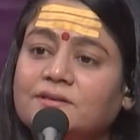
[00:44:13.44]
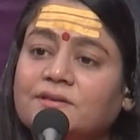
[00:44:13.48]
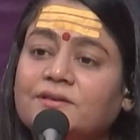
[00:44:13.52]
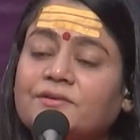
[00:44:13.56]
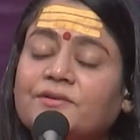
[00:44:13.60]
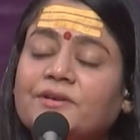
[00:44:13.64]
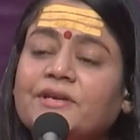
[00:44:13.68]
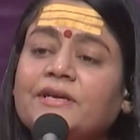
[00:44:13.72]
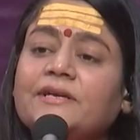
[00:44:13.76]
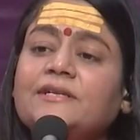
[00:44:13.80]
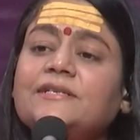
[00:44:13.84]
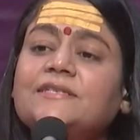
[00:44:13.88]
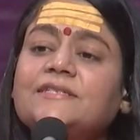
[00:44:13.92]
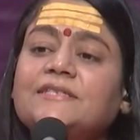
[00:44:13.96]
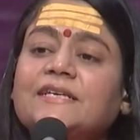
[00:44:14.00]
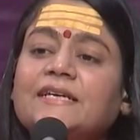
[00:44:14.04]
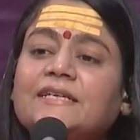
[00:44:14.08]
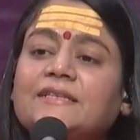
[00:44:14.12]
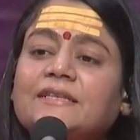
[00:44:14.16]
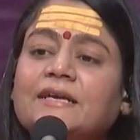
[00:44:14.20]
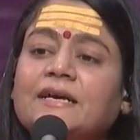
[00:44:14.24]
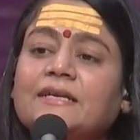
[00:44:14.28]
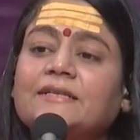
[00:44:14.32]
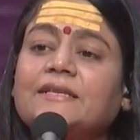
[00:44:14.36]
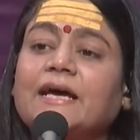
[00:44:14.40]

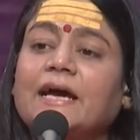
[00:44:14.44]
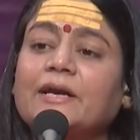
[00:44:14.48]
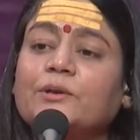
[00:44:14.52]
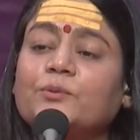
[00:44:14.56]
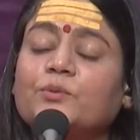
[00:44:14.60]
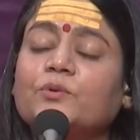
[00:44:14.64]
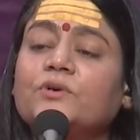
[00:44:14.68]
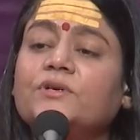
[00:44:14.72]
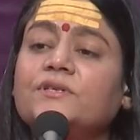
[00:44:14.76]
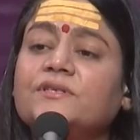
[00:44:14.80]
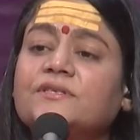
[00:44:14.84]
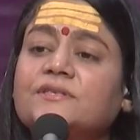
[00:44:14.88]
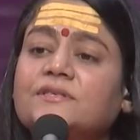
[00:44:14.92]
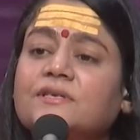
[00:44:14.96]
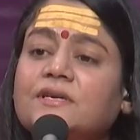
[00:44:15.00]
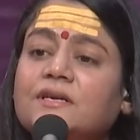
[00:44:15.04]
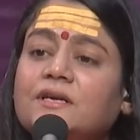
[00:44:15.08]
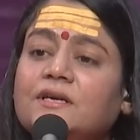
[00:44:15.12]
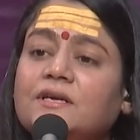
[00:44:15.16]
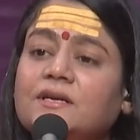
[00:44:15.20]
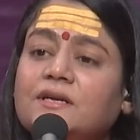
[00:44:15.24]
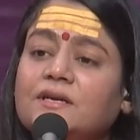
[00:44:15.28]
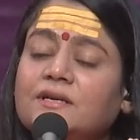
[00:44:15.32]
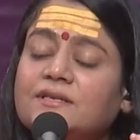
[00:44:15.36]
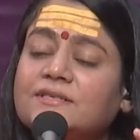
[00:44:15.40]
that was
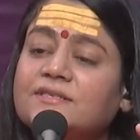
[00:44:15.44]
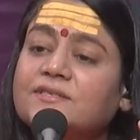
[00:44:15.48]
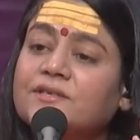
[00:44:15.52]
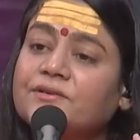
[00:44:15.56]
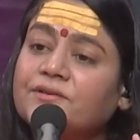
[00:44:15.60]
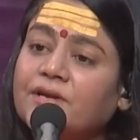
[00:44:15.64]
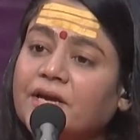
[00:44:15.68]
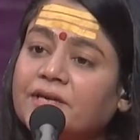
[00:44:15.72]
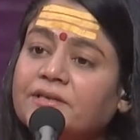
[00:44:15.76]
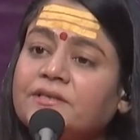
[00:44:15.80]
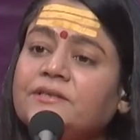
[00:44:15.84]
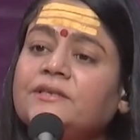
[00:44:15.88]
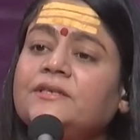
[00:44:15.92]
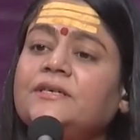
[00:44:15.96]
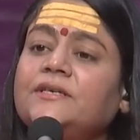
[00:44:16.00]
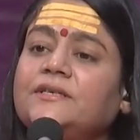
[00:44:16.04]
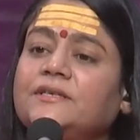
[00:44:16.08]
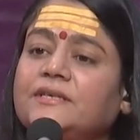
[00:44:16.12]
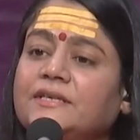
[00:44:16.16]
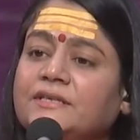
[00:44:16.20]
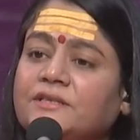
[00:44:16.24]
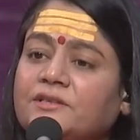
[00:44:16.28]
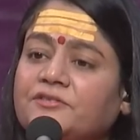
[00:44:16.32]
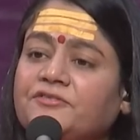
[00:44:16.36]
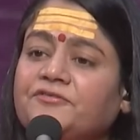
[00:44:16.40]

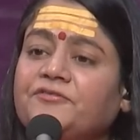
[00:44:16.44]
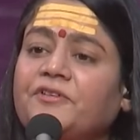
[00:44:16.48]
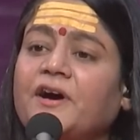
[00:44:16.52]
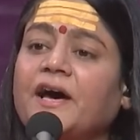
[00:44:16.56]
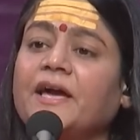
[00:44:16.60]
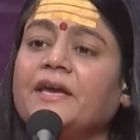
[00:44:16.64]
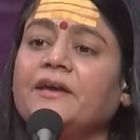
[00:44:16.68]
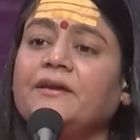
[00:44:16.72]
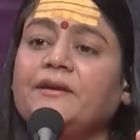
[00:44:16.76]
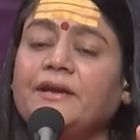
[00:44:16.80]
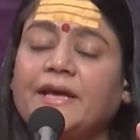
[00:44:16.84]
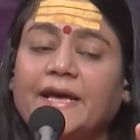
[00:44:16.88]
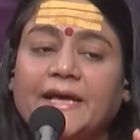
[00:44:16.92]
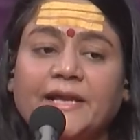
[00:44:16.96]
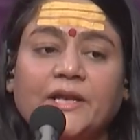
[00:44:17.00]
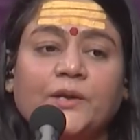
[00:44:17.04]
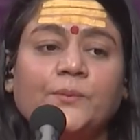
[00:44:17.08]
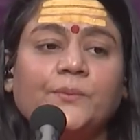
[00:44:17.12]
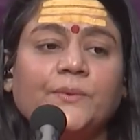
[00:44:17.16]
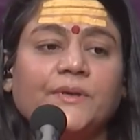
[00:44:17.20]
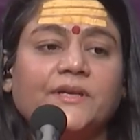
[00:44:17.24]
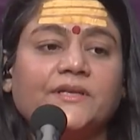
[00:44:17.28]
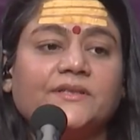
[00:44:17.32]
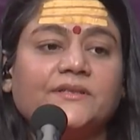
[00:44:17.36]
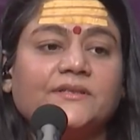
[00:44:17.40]
surrendered in the fire
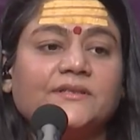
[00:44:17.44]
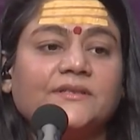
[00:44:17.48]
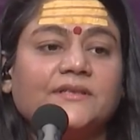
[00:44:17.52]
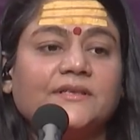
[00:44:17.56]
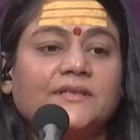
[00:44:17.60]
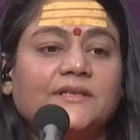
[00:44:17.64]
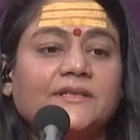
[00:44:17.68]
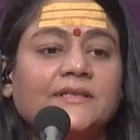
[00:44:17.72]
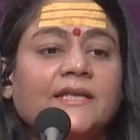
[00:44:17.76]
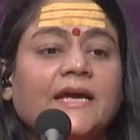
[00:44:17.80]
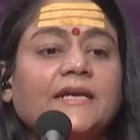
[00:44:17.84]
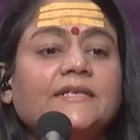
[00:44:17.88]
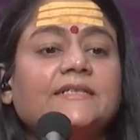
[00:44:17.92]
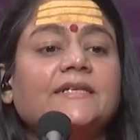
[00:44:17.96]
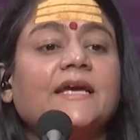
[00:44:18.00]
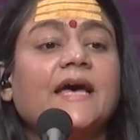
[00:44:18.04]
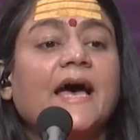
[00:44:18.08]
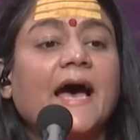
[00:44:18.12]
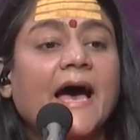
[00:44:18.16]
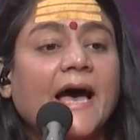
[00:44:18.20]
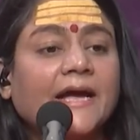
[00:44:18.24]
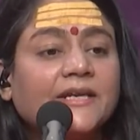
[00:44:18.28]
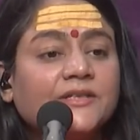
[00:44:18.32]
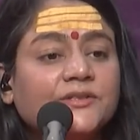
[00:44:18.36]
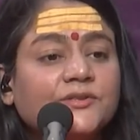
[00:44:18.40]
element, that
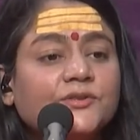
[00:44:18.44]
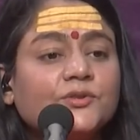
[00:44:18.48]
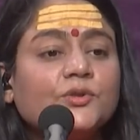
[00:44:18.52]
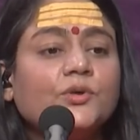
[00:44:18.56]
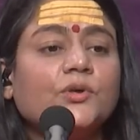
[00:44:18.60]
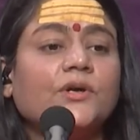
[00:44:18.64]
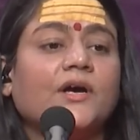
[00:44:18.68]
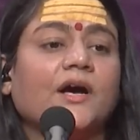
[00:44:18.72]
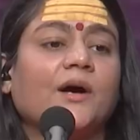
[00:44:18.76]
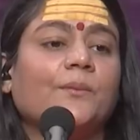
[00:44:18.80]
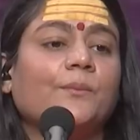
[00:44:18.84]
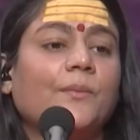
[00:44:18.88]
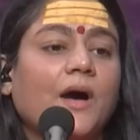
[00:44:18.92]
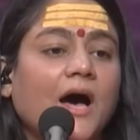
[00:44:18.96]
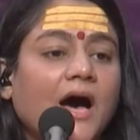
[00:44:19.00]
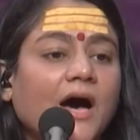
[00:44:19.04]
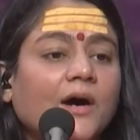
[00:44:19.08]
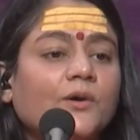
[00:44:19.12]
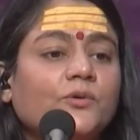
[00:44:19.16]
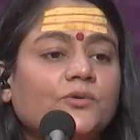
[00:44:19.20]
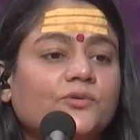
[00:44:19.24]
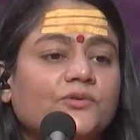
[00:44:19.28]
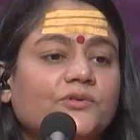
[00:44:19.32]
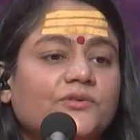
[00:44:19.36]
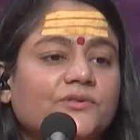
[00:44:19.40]
had to come
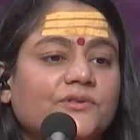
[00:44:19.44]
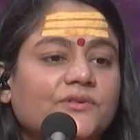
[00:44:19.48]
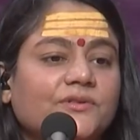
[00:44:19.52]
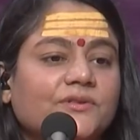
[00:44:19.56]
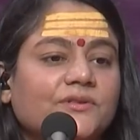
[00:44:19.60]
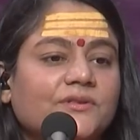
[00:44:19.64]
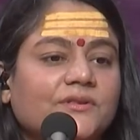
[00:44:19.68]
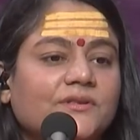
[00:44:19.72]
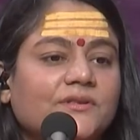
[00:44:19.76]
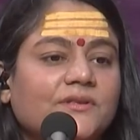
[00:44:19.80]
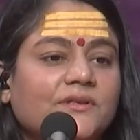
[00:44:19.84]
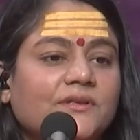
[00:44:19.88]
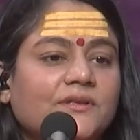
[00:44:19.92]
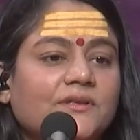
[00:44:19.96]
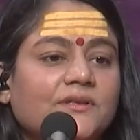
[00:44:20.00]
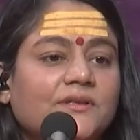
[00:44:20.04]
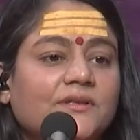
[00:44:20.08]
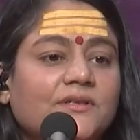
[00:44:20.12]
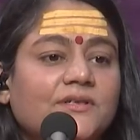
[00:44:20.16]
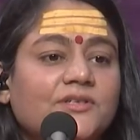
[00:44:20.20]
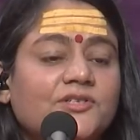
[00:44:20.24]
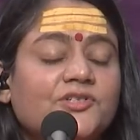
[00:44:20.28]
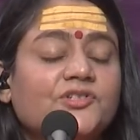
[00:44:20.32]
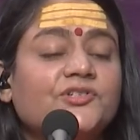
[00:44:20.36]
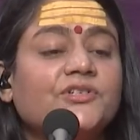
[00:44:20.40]
out.
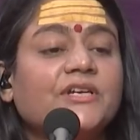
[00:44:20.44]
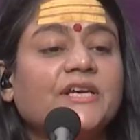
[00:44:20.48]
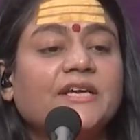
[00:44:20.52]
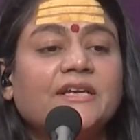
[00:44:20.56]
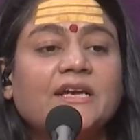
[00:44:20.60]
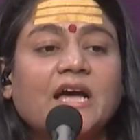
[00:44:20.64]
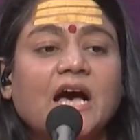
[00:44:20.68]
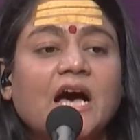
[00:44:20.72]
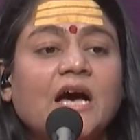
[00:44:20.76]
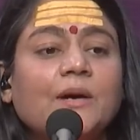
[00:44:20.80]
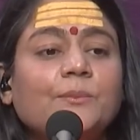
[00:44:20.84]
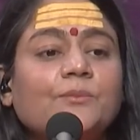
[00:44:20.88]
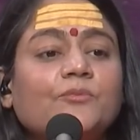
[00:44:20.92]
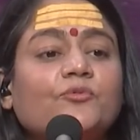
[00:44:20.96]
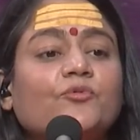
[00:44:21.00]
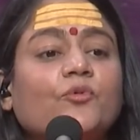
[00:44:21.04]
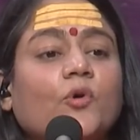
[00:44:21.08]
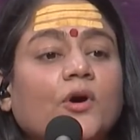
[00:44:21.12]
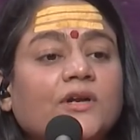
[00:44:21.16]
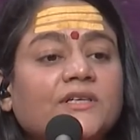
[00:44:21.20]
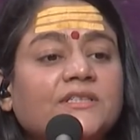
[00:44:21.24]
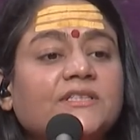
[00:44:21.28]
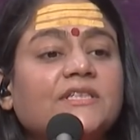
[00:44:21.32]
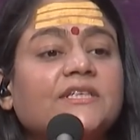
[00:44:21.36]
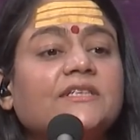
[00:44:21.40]
Shri
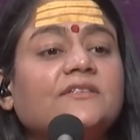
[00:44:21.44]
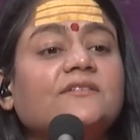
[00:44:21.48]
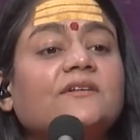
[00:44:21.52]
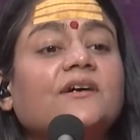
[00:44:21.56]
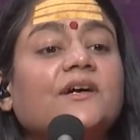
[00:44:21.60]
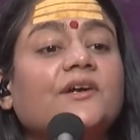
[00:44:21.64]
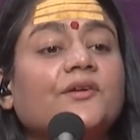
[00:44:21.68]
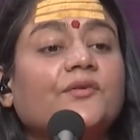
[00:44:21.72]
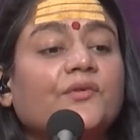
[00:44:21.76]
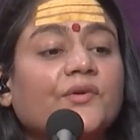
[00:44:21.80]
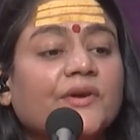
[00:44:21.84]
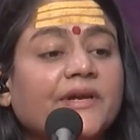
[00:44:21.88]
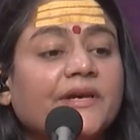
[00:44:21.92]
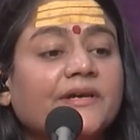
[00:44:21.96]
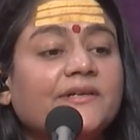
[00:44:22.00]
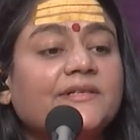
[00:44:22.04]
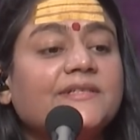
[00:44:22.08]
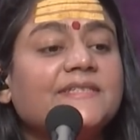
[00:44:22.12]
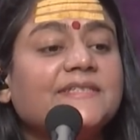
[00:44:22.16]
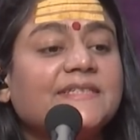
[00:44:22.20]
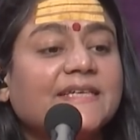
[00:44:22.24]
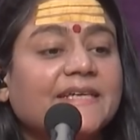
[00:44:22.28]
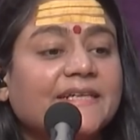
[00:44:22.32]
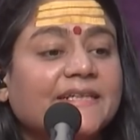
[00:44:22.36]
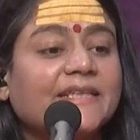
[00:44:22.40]
Ram wanted her
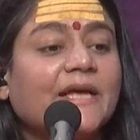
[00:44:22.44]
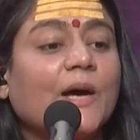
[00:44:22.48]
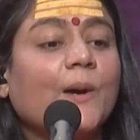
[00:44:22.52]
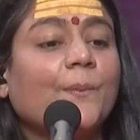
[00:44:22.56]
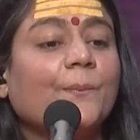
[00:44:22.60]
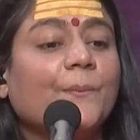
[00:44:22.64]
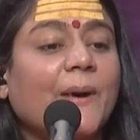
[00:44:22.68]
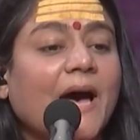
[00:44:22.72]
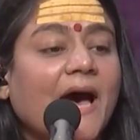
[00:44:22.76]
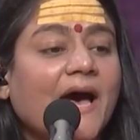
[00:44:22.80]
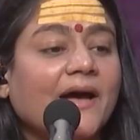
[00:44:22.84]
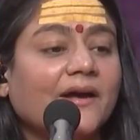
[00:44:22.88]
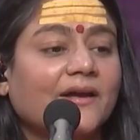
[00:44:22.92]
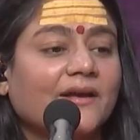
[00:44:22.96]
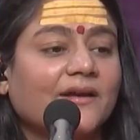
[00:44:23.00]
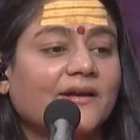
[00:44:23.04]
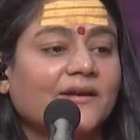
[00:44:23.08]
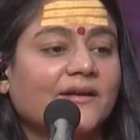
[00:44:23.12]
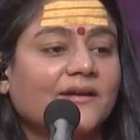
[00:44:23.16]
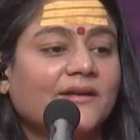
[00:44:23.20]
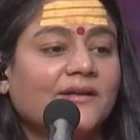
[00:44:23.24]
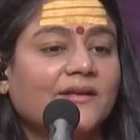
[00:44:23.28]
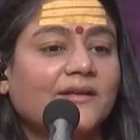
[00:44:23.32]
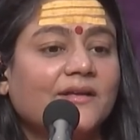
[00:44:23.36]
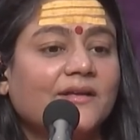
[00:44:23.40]
real Sita back.